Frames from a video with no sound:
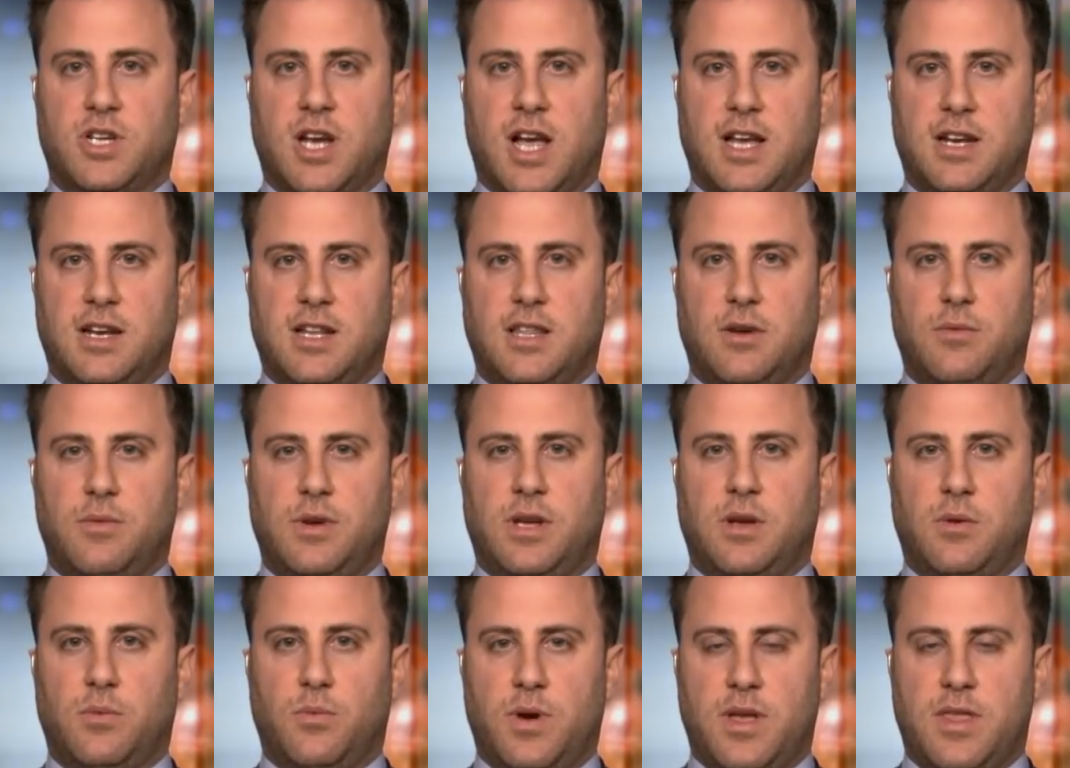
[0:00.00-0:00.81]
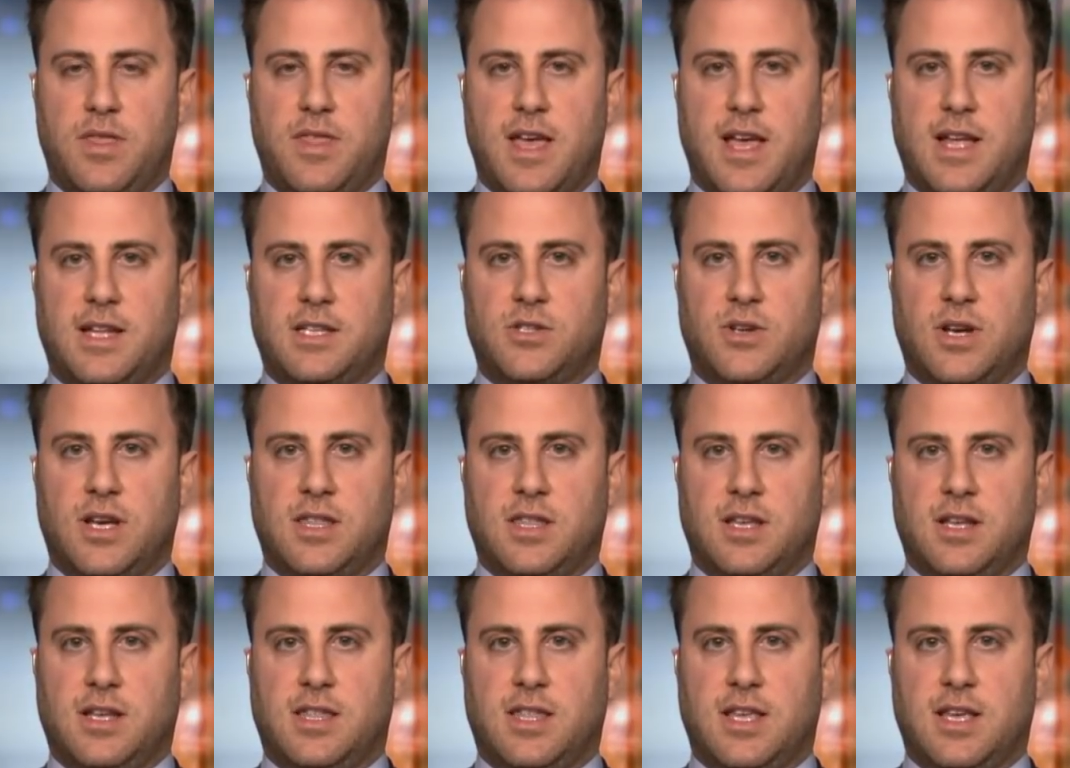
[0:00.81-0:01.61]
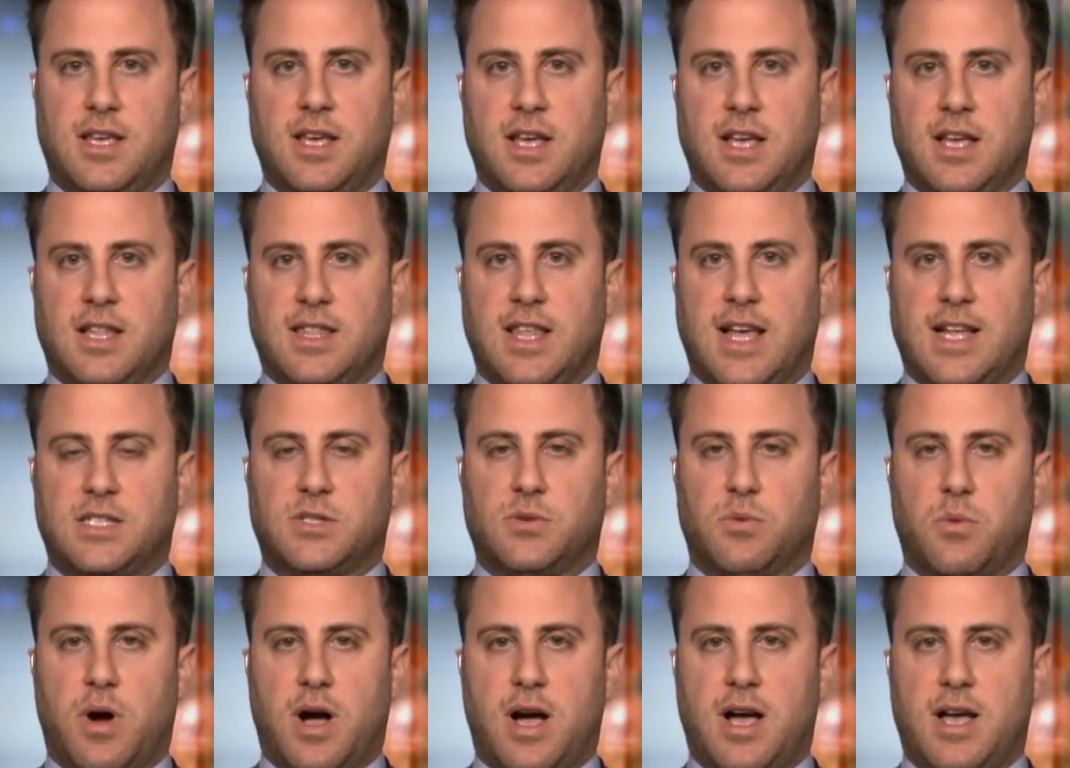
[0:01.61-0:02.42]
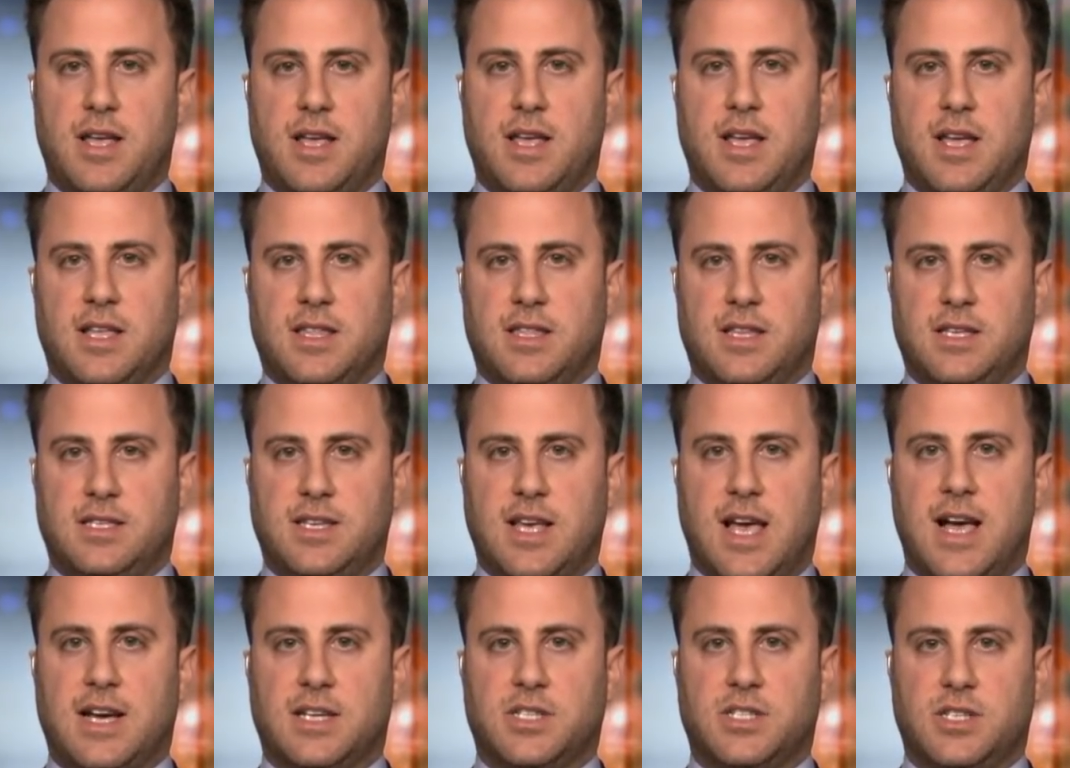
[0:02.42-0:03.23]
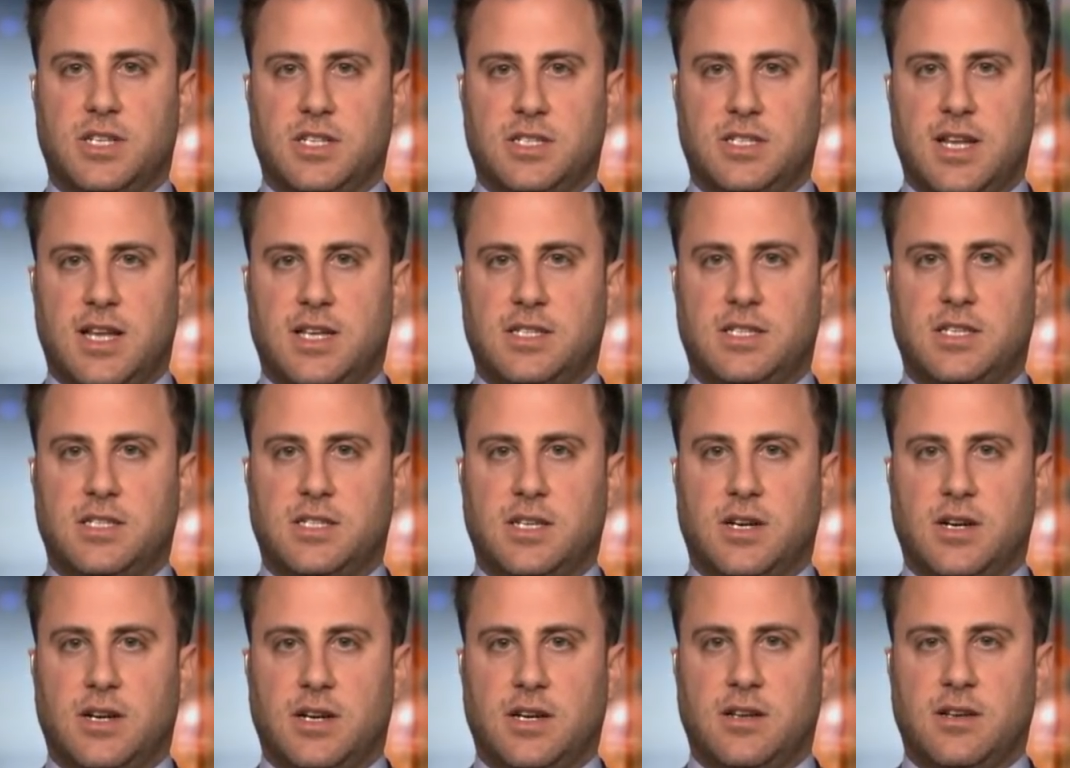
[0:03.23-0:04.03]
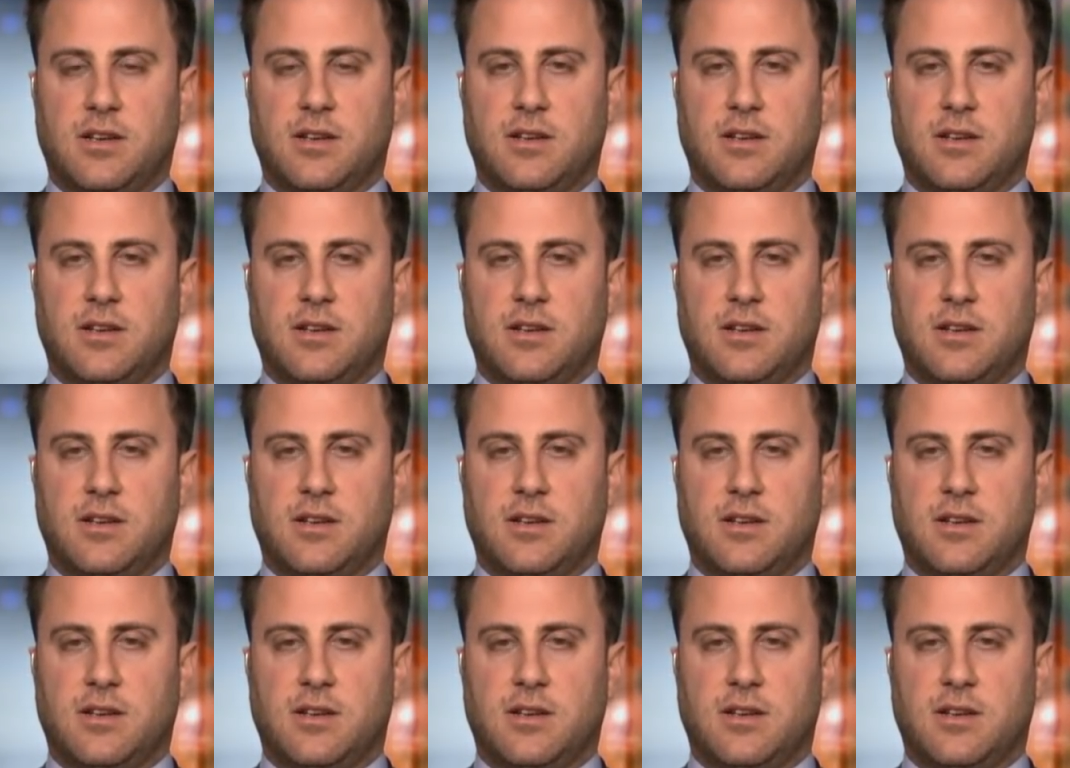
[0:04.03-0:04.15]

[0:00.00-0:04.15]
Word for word: China, that we could win that. So I think that that's why this action is necessary. Uh,